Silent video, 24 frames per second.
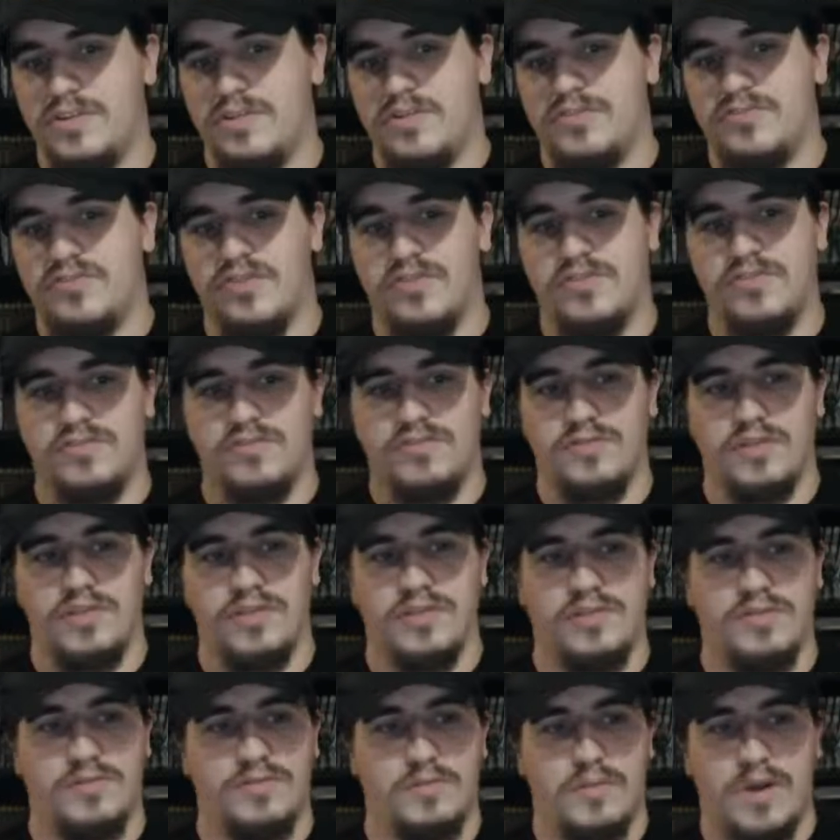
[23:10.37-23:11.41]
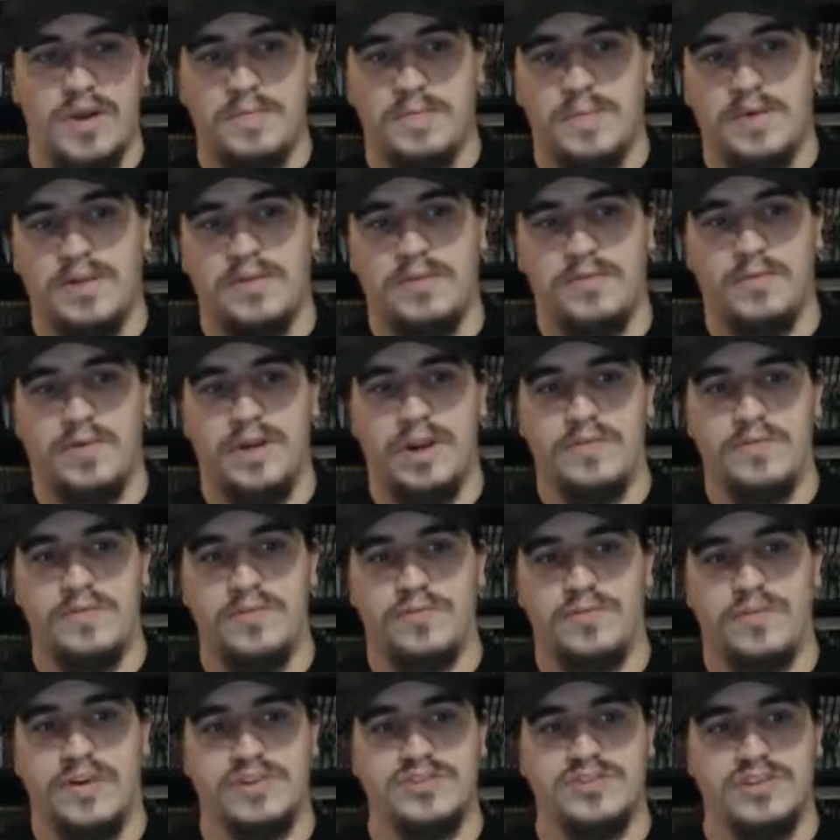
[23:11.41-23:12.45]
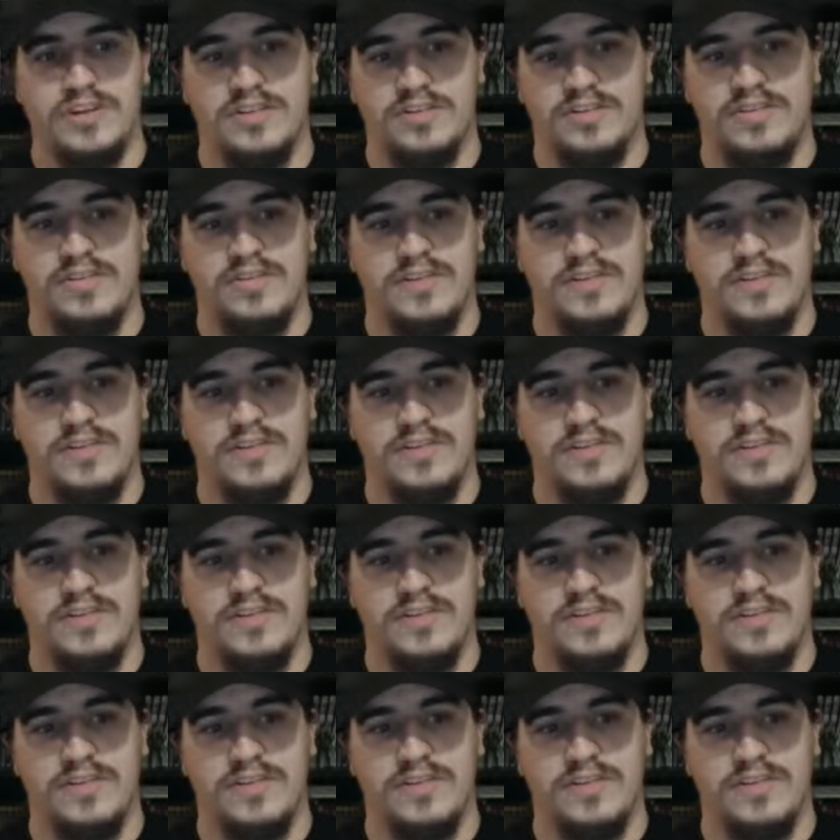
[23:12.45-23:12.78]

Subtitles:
is just swipe in whatever direction it